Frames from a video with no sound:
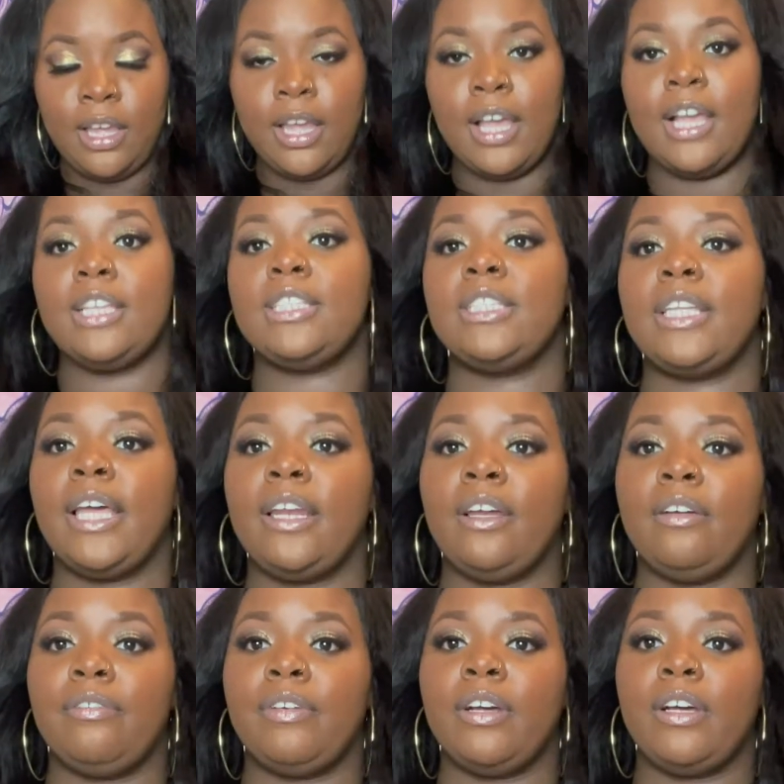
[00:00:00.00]
instead
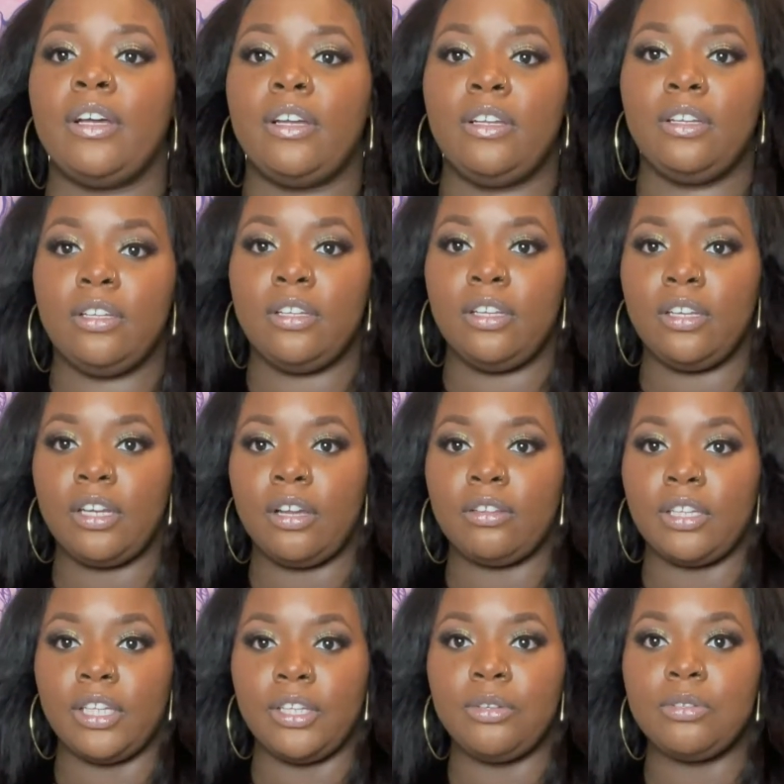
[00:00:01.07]
of the
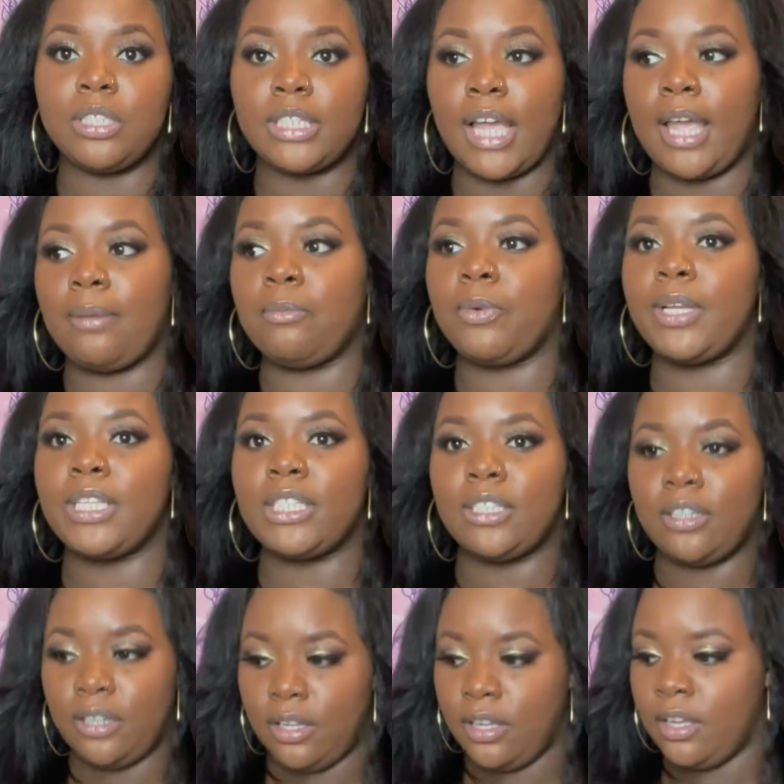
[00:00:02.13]
U shape, which
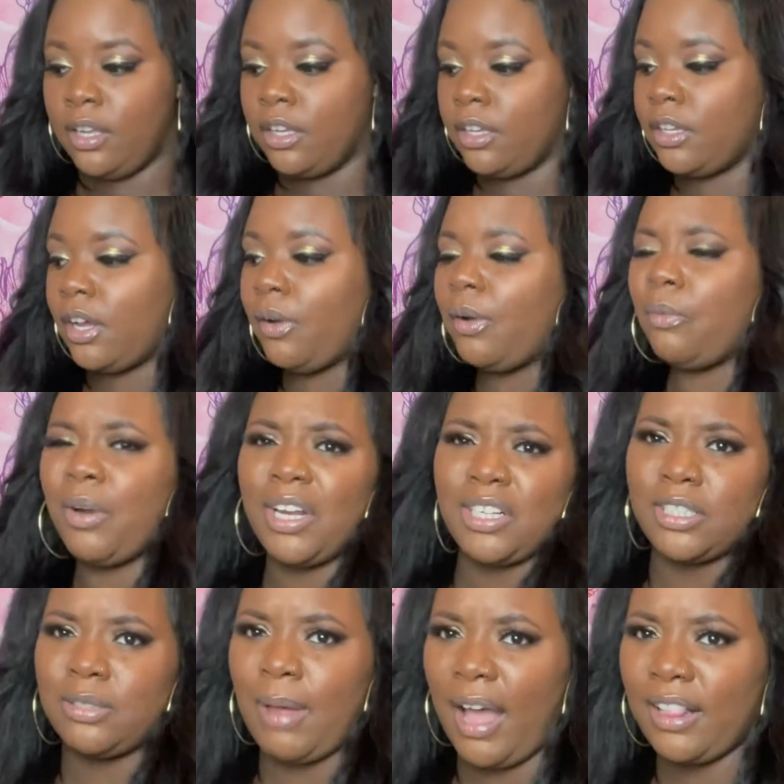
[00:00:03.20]
it
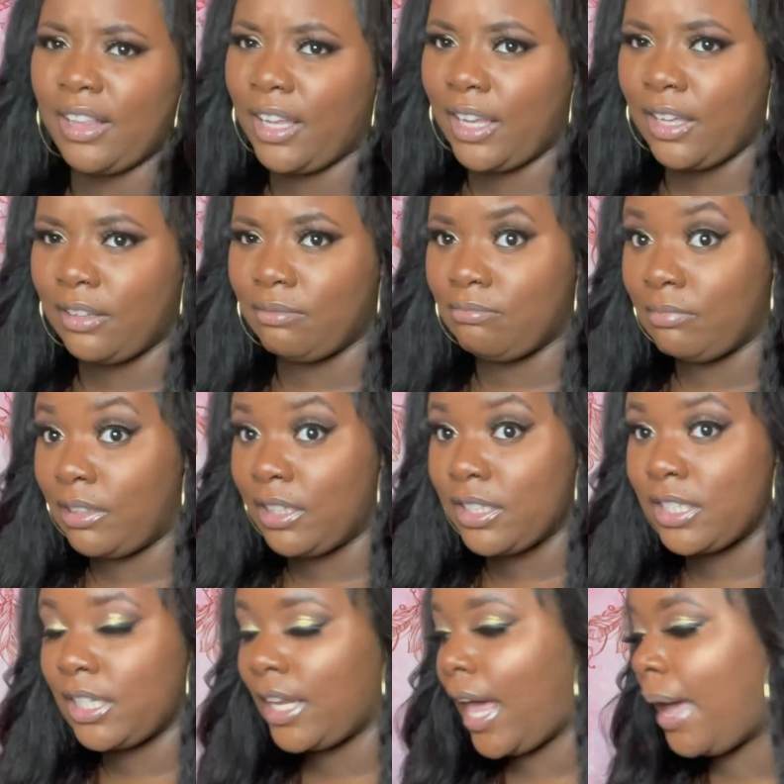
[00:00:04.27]
works. I think it
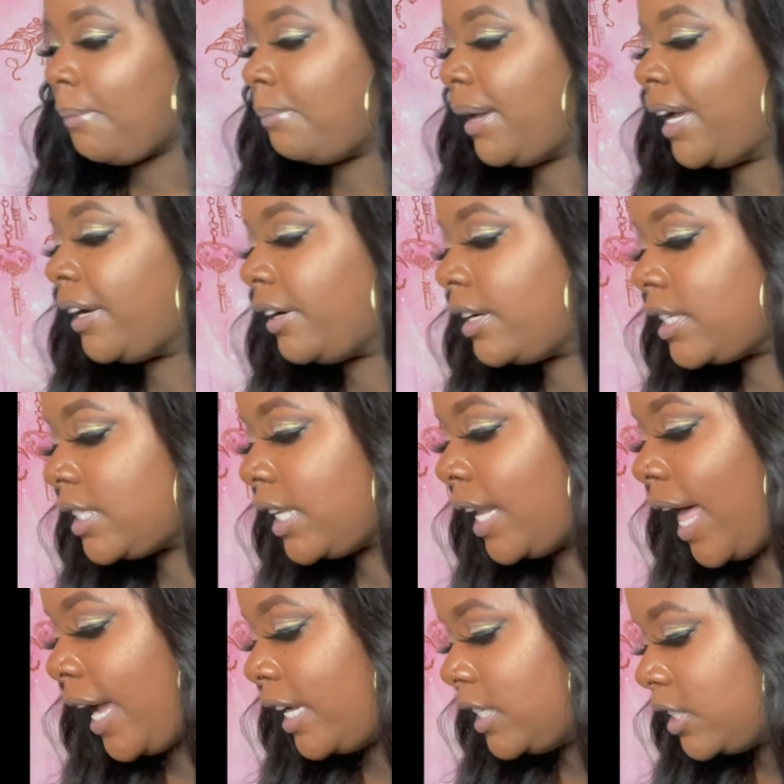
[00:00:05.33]
looks a lot better and it's a
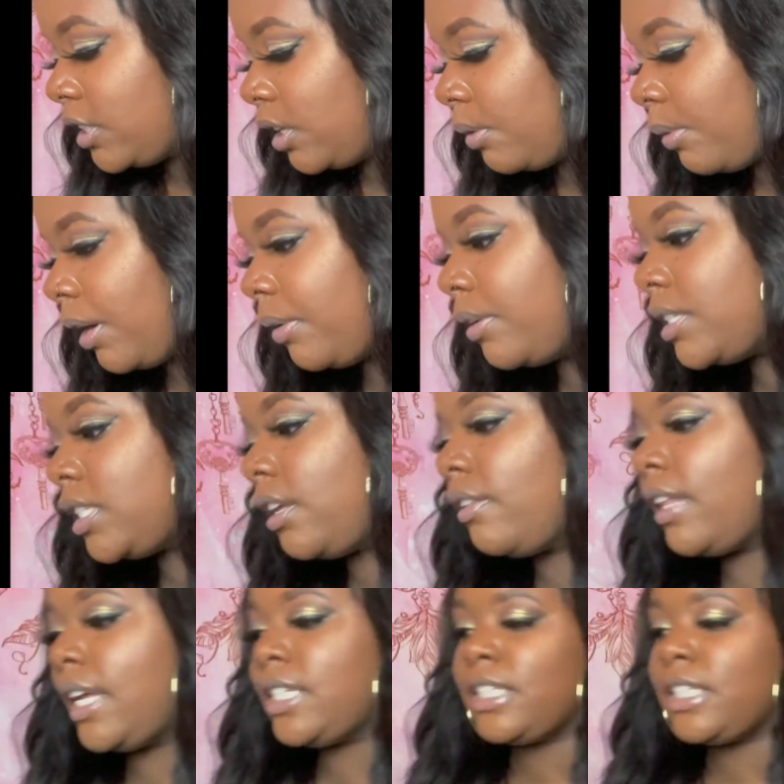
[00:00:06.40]
lot easier to work with. So that's